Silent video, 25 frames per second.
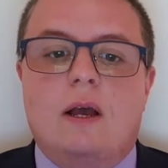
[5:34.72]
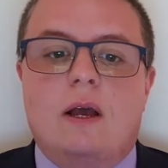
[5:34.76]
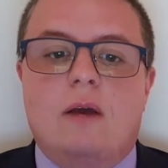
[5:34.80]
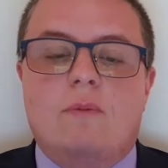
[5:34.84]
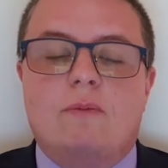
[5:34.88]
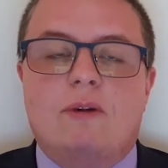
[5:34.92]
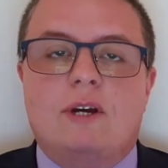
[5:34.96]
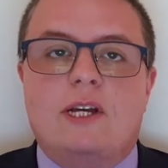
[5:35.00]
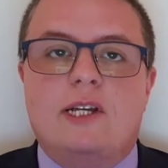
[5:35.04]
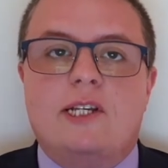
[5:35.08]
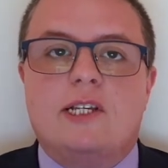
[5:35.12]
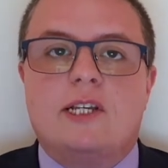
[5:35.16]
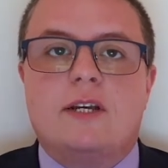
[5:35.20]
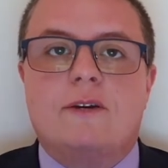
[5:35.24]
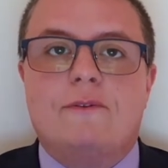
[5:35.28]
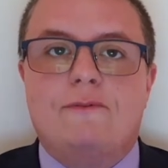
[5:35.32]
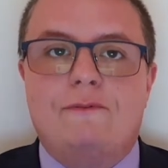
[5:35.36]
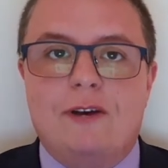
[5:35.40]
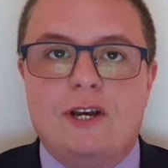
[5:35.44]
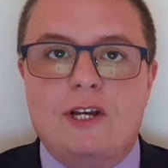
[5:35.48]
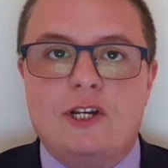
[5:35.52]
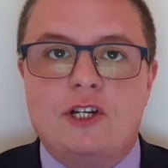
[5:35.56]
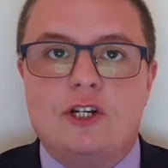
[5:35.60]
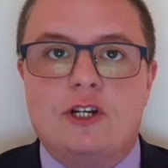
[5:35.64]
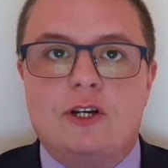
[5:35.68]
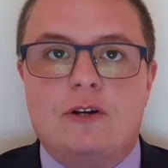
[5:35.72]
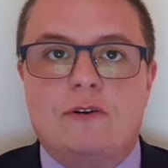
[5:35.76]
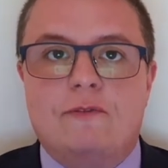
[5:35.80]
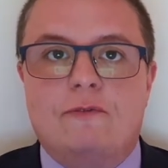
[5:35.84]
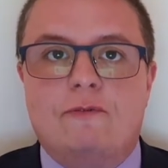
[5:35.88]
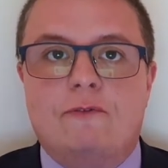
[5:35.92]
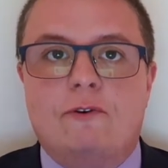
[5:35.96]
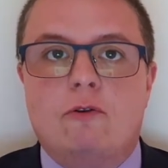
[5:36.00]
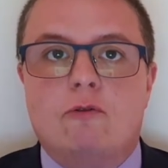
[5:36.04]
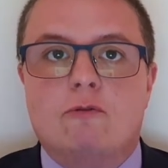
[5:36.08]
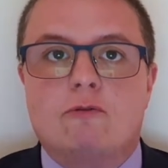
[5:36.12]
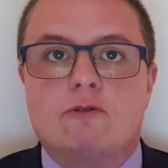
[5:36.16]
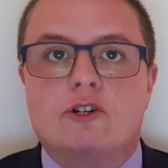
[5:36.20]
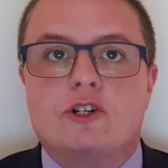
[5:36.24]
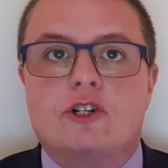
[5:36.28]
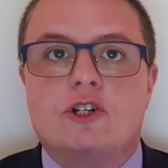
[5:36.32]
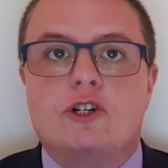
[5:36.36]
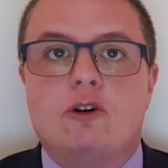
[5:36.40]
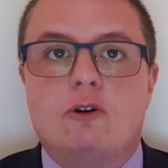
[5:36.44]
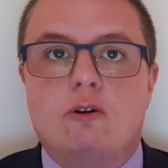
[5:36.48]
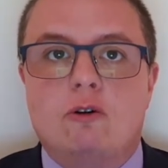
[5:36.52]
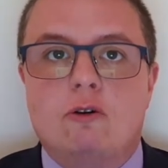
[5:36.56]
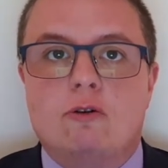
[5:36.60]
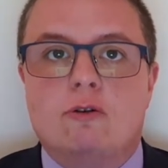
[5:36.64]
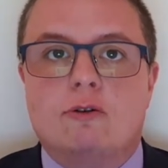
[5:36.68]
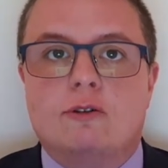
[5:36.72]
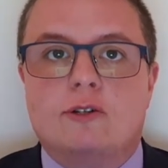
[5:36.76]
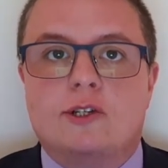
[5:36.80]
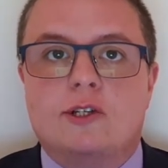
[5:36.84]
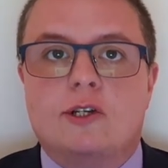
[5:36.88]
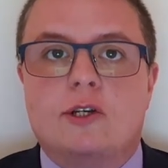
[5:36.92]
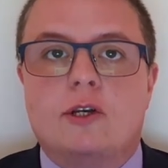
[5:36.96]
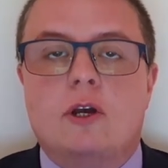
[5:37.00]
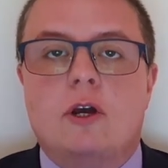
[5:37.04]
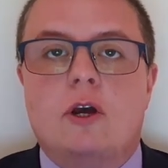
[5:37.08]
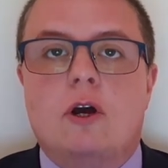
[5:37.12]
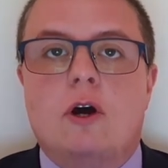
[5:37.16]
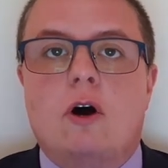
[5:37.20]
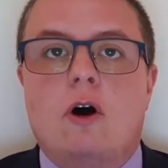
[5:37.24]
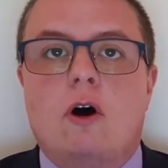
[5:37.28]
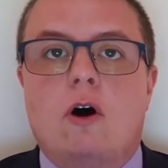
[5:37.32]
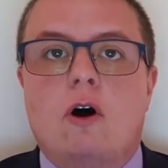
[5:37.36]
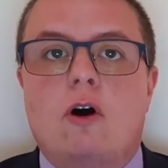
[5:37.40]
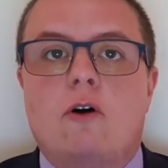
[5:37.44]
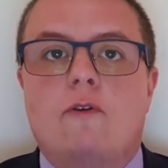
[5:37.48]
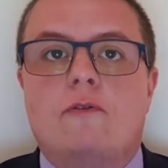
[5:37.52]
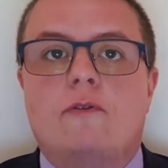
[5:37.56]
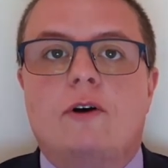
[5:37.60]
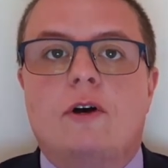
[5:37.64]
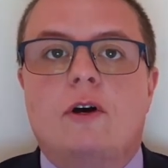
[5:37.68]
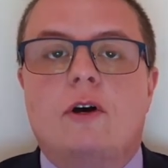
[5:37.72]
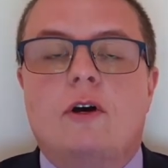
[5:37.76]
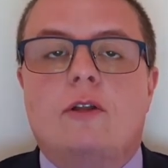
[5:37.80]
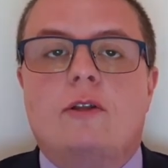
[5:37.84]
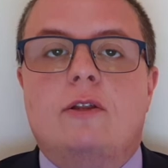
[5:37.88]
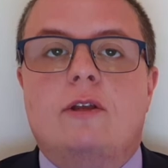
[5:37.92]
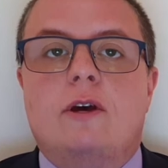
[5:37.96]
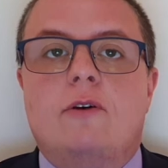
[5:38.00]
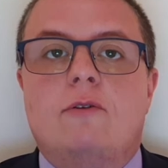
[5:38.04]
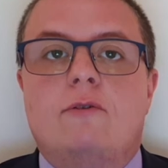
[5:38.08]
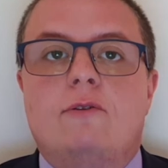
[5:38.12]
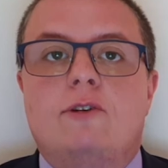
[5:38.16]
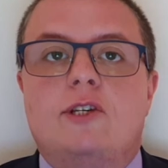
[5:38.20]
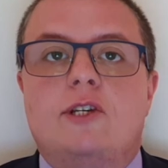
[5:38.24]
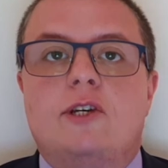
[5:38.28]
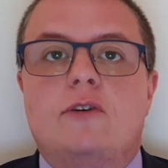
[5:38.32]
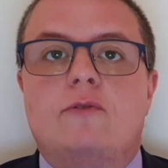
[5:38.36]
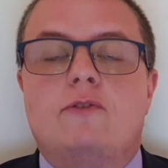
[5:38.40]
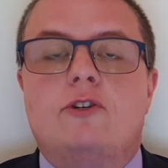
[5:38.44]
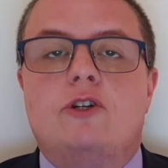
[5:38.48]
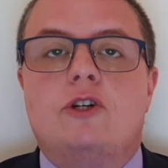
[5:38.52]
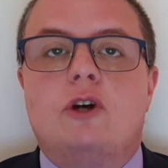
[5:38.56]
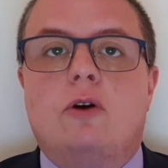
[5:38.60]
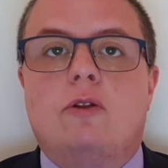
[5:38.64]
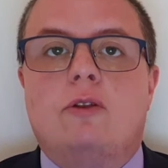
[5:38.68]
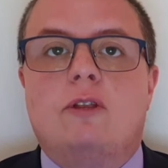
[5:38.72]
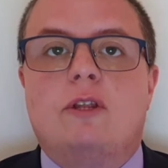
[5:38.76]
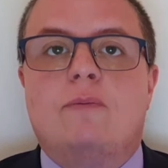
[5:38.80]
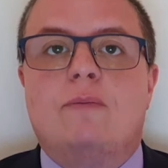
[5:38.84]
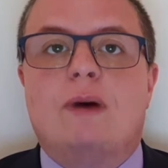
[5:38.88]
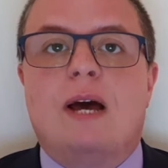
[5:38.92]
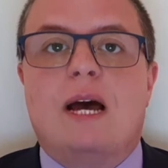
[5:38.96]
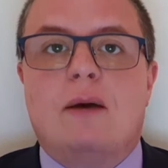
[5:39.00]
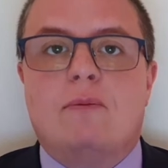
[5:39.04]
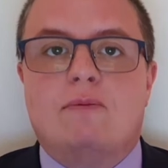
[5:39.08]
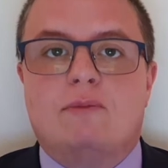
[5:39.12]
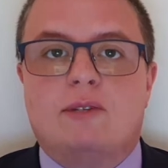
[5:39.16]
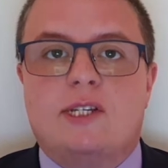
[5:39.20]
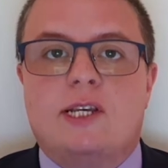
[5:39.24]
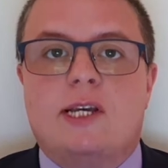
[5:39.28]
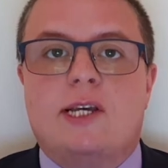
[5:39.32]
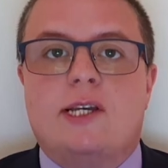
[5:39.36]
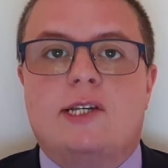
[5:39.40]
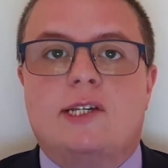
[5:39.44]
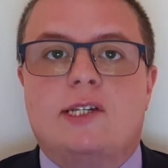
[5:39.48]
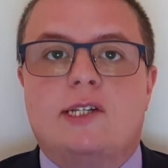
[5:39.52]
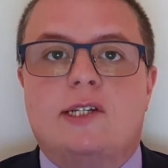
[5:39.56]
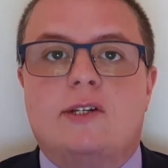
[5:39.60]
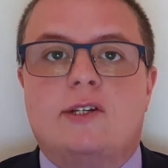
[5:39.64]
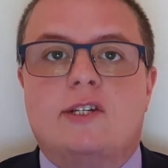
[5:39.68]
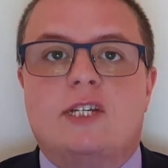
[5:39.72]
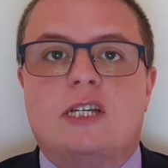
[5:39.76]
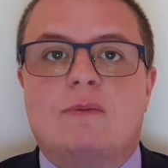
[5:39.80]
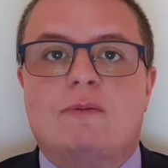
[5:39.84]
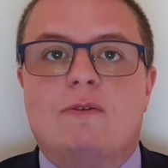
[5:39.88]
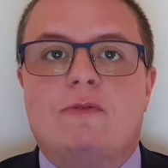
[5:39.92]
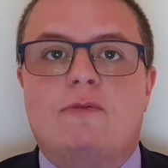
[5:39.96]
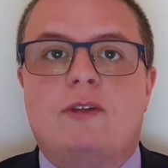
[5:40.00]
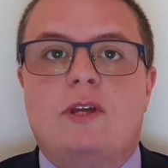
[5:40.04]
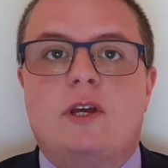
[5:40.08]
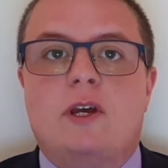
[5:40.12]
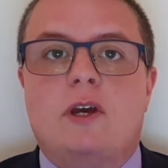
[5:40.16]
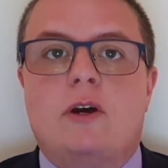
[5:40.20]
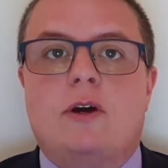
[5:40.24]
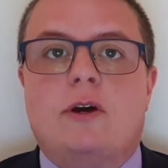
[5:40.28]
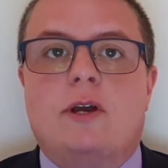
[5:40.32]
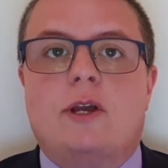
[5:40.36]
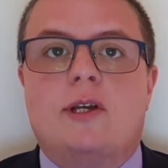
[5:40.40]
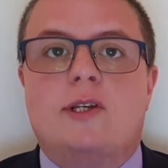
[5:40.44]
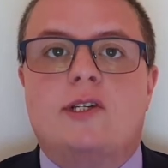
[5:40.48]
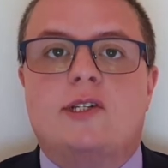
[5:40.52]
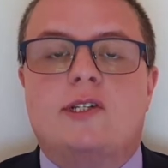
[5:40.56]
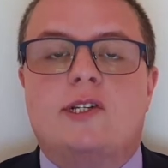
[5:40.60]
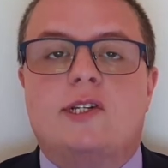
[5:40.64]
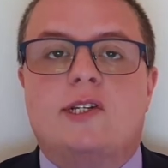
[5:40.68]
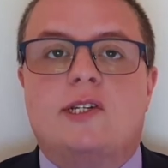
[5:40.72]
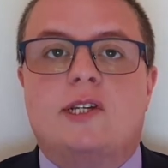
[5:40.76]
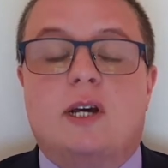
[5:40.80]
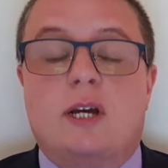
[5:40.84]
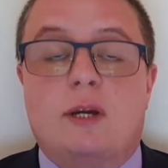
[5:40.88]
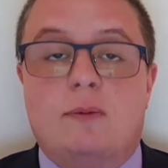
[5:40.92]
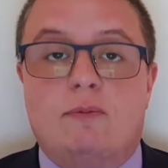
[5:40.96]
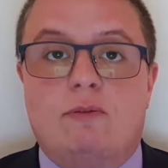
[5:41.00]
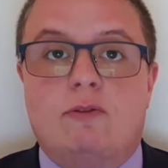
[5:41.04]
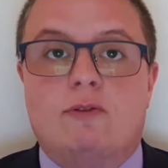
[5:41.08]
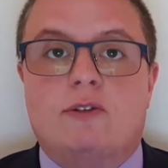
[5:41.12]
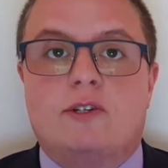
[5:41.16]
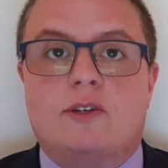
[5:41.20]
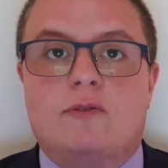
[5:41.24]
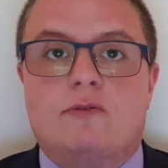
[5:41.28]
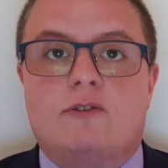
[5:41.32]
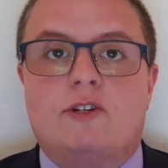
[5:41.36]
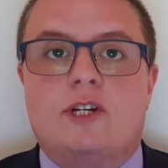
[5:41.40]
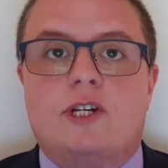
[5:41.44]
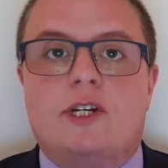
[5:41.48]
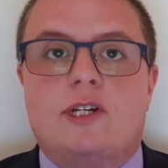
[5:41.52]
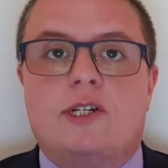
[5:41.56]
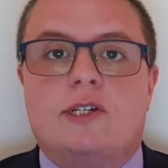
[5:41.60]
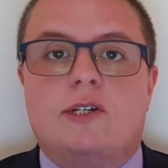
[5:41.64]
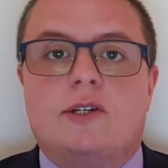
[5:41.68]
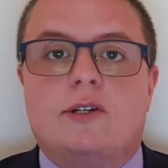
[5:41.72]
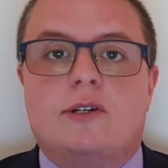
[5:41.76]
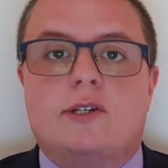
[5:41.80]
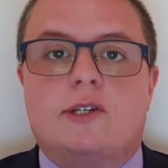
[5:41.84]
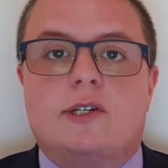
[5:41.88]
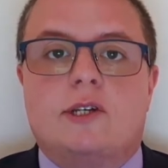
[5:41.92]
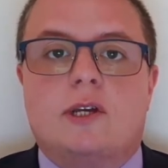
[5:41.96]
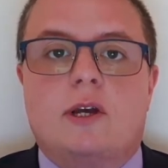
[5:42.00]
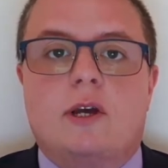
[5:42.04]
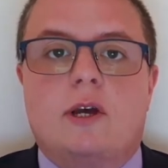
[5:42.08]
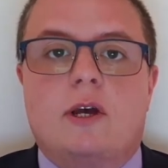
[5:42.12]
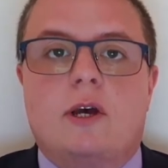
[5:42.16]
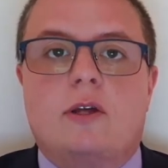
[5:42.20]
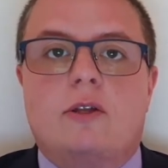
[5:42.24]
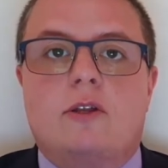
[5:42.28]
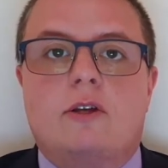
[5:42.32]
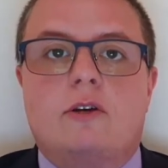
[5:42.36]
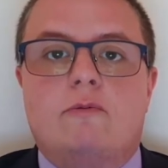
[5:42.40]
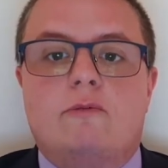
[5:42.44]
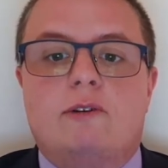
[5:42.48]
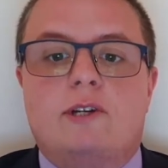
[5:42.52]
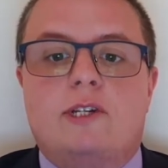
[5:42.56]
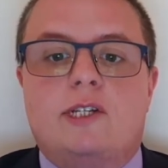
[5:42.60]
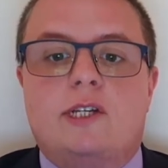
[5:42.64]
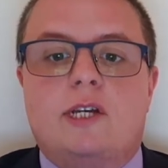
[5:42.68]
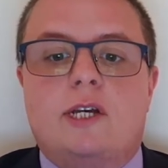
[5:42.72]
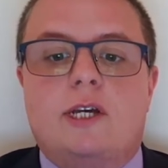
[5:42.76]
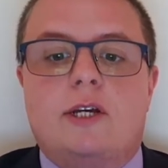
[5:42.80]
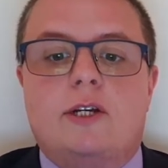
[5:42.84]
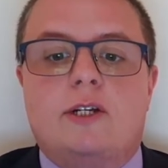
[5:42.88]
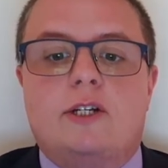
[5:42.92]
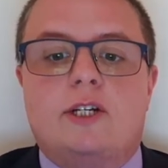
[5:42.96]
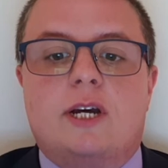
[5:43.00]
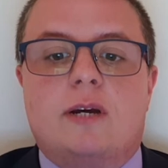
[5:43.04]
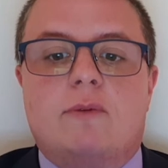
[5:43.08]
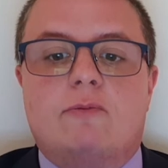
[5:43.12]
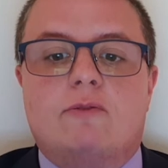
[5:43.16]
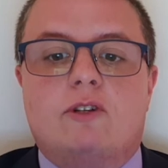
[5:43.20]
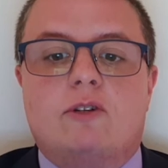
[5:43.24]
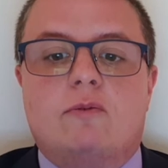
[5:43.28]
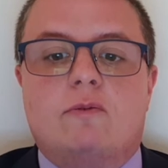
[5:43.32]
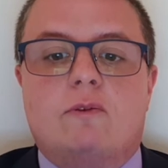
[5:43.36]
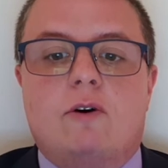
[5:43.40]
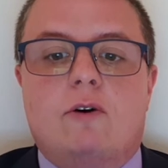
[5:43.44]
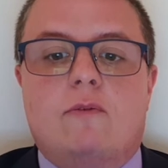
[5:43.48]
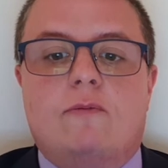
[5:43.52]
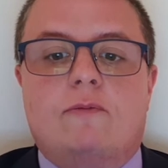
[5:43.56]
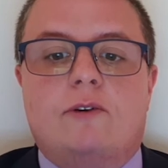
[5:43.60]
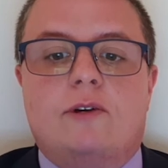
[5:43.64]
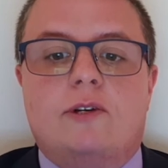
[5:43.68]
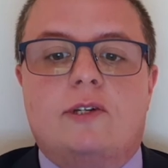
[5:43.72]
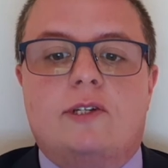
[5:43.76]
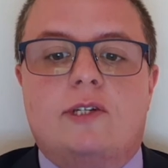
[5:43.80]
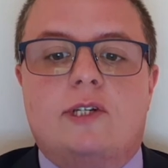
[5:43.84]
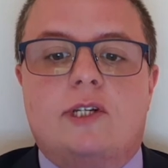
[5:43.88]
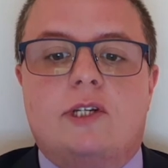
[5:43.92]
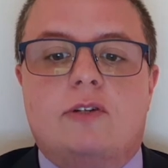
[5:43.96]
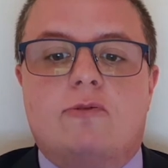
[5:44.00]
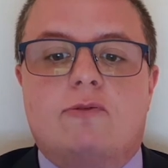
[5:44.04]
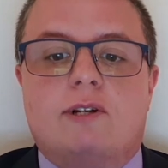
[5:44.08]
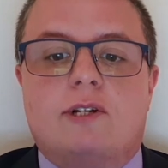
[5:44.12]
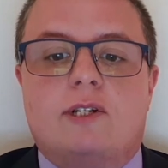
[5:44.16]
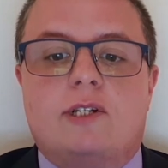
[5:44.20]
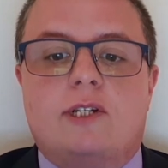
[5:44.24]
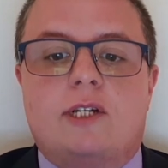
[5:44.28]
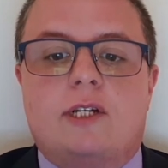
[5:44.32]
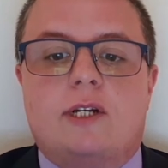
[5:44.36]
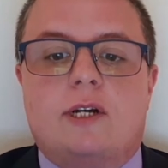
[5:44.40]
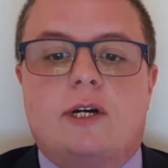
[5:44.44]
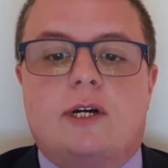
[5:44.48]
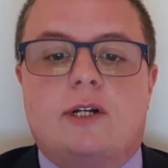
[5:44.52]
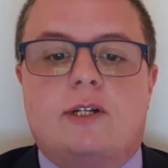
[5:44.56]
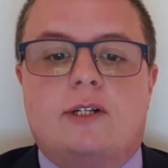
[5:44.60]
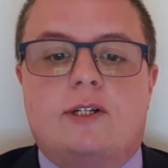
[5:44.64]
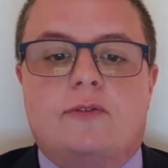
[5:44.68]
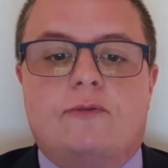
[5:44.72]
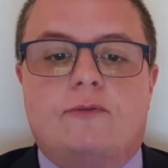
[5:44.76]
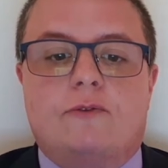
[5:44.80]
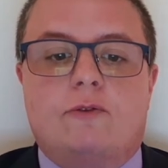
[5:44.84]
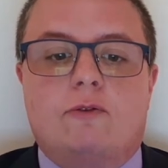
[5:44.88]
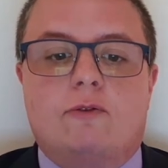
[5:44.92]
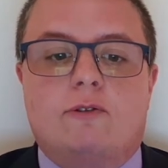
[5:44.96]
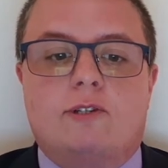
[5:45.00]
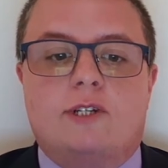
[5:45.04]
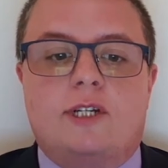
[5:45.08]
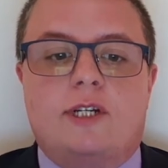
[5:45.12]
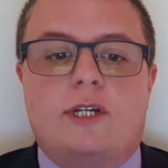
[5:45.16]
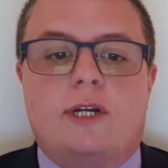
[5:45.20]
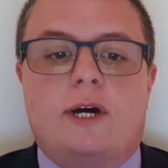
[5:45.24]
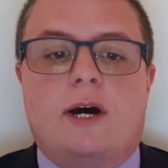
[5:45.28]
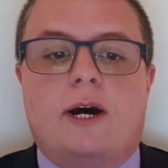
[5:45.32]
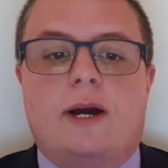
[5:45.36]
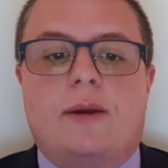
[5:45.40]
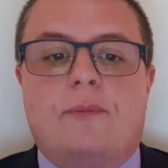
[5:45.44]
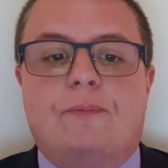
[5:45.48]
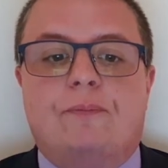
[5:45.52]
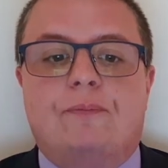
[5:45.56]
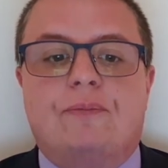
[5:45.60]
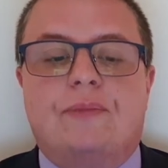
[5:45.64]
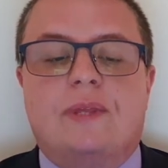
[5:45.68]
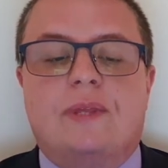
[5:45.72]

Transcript: But his confession falls short of those of John the Baptist and some of the earliest disciples of Jesus that we see in chapter one, verses twenty-nine to forty-nine.